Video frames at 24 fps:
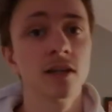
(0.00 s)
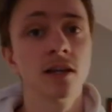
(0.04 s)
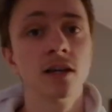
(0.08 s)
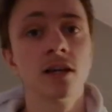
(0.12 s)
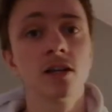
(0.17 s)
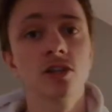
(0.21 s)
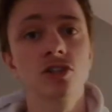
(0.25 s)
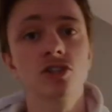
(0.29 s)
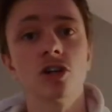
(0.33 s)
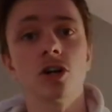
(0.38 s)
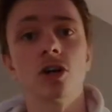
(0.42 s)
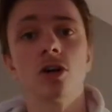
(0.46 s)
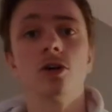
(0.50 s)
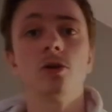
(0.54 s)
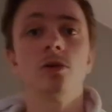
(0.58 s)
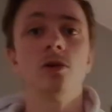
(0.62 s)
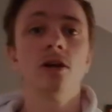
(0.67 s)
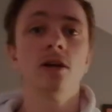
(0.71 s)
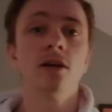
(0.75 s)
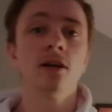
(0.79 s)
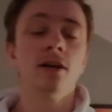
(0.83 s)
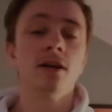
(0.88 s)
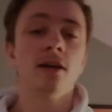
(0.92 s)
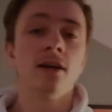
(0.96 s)
so
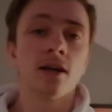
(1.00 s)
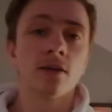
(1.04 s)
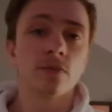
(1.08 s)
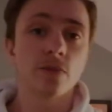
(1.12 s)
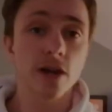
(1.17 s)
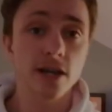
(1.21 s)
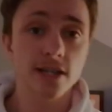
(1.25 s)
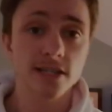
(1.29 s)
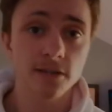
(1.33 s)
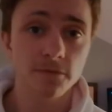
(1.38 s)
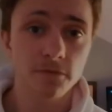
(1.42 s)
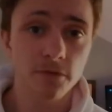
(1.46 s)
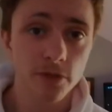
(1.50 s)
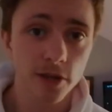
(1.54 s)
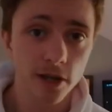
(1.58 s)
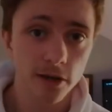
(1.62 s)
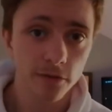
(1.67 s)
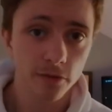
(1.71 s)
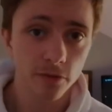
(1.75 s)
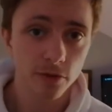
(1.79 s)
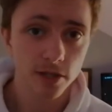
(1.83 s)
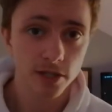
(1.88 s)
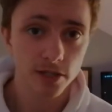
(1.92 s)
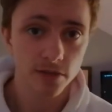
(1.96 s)
that is
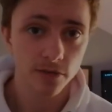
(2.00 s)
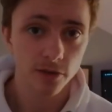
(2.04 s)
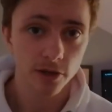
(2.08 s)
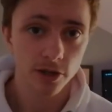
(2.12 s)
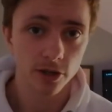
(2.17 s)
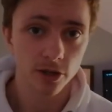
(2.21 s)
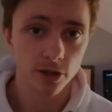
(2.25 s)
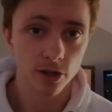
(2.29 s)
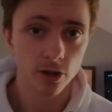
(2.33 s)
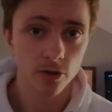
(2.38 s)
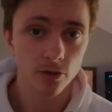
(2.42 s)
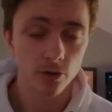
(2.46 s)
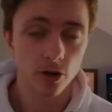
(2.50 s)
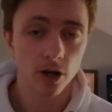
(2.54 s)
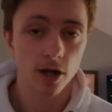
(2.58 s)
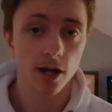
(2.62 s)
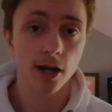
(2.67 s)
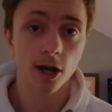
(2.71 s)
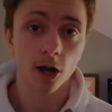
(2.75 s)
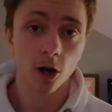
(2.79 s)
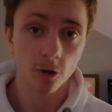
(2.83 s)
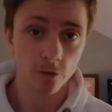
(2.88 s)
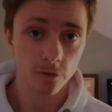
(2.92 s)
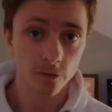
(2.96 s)
everything for this video,
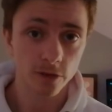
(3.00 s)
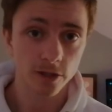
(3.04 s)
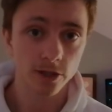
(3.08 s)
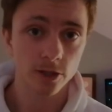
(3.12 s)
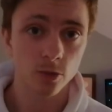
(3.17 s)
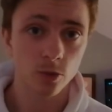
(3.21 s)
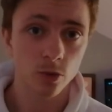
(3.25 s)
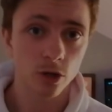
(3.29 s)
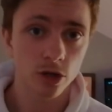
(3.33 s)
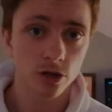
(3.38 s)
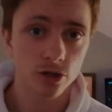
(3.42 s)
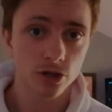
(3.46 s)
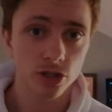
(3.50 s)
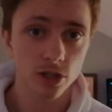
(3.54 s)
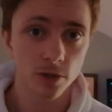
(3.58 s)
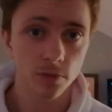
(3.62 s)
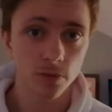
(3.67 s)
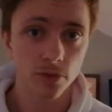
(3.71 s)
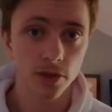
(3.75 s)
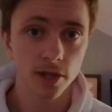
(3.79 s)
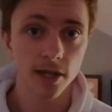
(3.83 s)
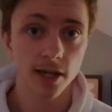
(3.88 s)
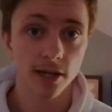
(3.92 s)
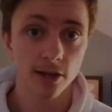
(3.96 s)
right? Hopefully you learned
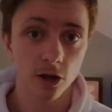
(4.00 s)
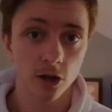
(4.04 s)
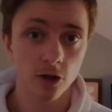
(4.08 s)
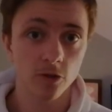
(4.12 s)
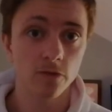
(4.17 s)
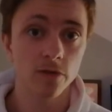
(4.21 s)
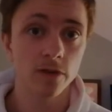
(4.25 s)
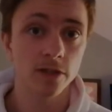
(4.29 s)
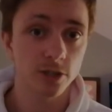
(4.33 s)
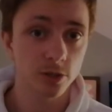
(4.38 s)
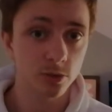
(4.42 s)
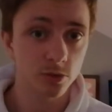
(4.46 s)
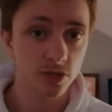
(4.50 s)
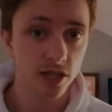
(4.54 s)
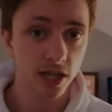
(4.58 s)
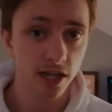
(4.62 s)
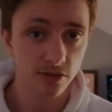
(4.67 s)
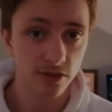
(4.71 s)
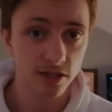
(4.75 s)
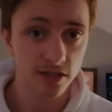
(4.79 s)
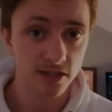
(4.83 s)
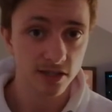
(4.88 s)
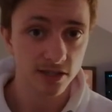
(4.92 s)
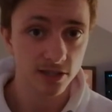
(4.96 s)
something, and hopefully you
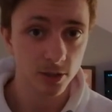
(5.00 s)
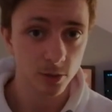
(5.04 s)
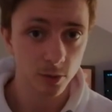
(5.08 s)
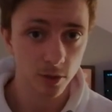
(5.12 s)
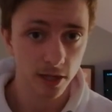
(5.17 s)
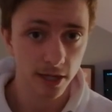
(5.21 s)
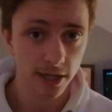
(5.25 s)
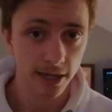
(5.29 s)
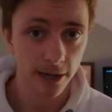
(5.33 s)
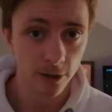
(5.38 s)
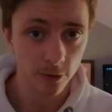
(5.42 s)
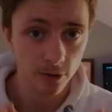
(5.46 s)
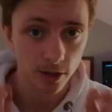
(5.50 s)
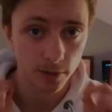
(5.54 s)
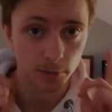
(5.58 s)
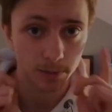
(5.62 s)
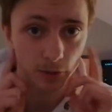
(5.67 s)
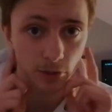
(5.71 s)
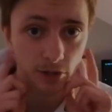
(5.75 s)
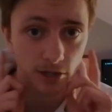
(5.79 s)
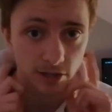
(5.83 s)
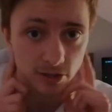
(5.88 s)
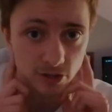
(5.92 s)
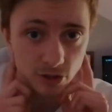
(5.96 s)
take this into account and
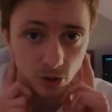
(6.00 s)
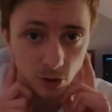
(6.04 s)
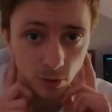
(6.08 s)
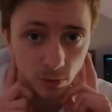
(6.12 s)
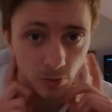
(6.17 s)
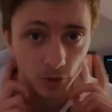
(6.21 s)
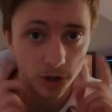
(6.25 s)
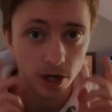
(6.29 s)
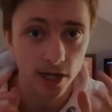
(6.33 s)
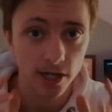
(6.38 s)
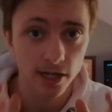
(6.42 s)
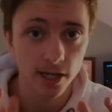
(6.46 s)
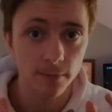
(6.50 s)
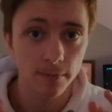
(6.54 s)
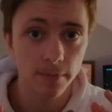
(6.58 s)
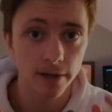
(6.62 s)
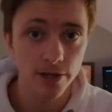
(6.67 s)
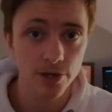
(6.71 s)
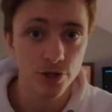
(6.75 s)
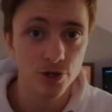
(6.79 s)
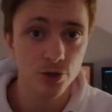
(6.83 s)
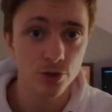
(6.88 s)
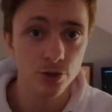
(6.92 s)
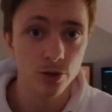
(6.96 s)
put it into your brain and
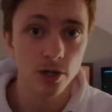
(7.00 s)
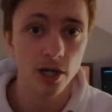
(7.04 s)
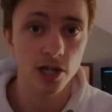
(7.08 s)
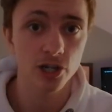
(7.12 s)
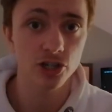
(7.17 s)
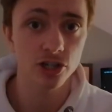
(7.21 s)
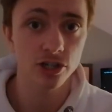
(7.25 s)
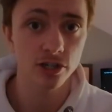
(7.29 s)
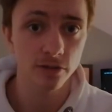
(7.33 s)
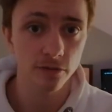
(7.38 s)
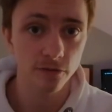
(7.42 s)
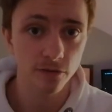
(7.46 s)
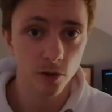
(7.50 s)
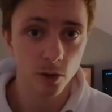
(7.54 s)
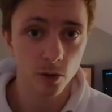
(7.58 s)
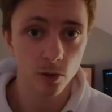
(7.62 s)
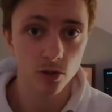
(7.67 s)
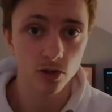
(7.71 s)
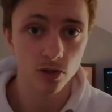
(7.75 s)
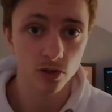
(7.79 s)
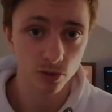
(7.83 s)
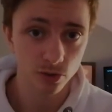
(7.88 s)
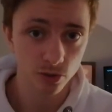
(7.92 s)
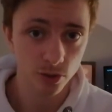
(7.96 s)
make sure you actually
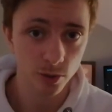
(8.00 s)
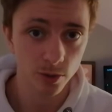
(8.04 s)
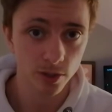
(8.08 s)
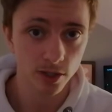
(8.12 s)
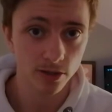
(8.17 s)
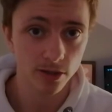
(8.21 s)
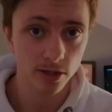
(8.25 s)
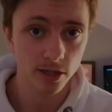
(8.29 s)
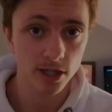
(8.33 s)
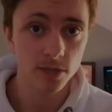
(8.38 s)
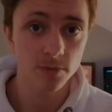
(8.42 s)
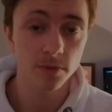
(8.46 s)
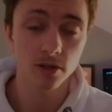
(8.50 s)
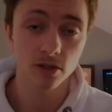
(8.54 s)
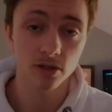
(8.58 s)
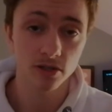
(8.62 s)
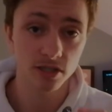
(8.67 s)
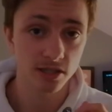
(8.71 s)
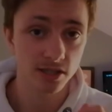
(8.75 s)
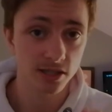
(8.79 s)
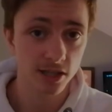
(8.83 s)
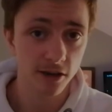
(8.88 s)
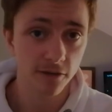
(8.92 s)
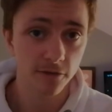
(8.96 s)
focus on doing these, because
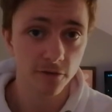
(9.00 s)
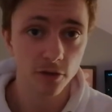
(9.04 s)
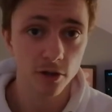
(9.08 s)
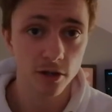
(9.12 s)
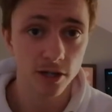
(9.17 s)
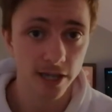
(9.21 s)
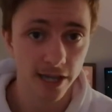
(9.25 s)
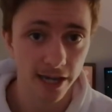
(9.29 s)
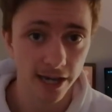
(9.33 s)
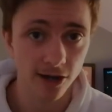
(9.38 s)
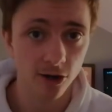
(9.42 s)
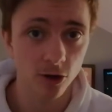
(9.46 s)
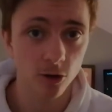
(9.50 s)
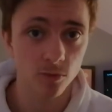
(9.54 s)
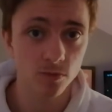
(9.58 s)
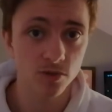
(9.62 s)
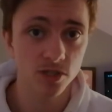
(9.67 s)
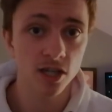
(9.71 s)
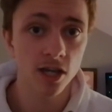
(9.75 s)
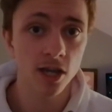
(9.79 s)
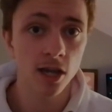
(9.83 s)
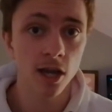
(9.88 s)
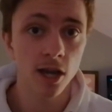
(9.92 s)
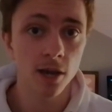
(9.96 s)
it definitely
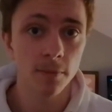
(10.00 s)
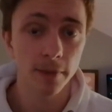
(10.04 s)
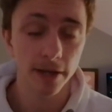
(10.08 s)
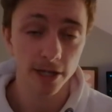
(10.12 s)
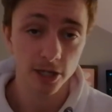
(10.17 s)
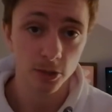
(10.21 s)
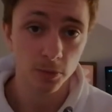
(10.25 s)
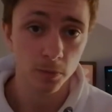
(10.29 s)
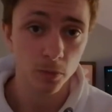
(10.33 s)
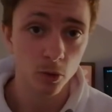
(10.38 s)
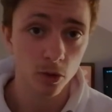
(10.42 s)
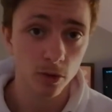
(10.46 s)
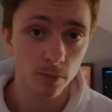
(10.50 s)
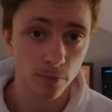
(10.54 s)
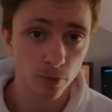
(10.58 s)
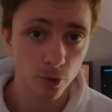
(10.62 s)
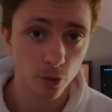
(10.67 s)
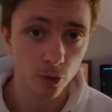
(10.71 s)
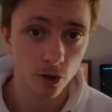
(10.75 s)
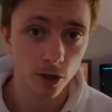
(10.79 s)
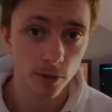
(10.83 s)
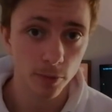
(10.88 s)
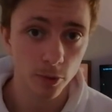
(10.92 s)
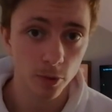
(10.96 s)
helps make you more
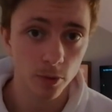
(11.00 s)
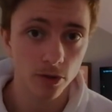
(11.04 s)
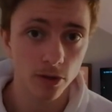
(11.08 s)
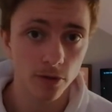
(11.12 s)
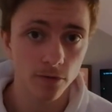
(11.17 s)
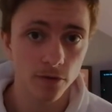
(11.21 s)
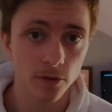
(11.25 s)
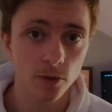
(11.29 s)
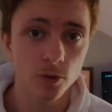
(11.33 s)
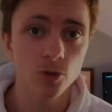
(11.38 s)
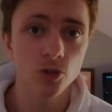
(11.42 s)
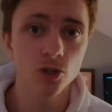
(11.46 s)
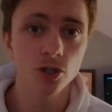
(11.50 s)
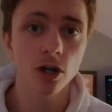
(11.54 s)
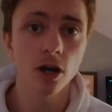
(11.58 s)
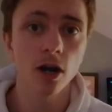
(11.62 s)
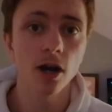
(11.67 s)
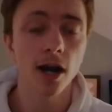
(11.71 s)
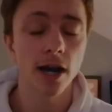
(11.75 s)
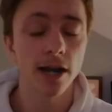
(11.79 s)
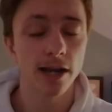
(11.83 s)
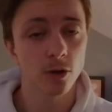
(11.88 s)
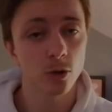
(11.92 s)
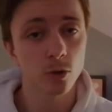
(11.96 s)
employable in the future.
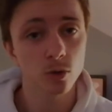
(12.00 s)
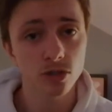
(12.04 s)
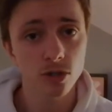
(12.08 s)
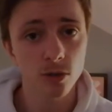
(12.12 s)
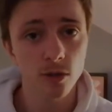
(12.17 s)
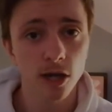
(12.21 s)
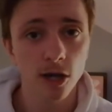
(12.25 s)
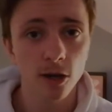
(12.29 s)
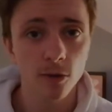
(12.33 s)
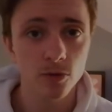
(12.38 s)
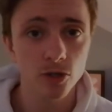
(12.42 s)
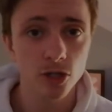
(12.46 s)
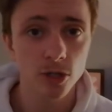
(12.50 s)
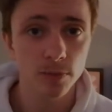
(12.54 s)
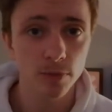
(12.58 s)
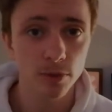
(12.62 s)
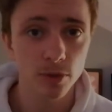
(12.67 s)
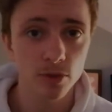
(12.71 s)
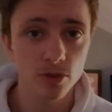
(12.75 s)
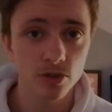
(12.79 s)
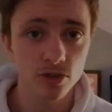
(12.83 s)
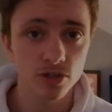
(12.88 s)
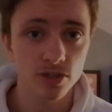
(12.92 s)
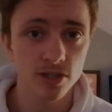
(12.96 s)
It also helps you
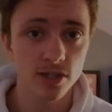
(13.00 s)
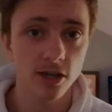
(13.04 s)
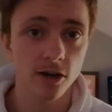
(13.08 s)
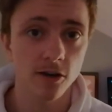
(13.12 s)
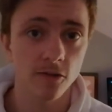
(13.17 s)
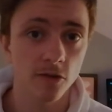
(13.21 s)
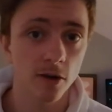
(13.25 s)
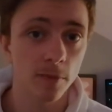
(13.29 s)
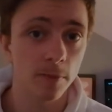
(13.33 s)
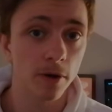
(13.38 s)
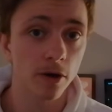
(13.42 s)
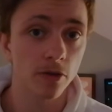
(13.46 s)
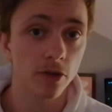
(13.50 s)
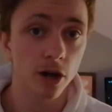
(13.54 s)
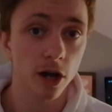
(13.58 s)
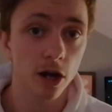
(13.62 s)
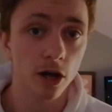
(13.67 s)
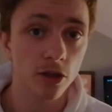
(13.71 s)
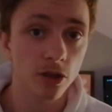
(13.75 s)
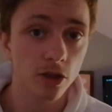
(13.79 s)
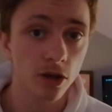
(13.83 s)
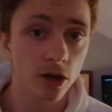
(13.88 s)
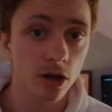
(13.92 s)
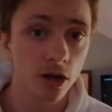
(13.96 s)
boost yourself above
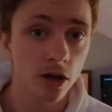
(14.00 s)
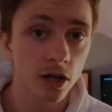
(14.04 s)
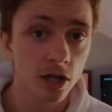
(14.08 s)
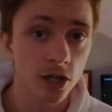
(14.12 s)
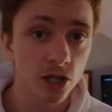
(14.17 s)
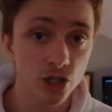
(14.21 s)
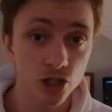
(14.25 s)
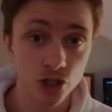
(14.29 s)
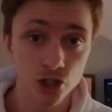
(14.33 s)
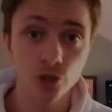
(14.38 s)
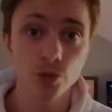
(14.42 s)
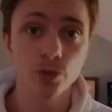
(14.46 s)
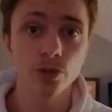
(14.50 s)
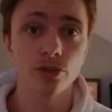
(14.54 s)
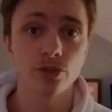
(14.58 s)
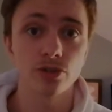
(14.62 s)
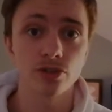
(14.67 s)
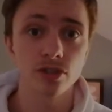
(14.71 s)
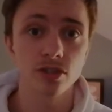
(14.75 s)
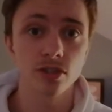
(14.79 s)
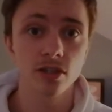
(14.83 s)
other students.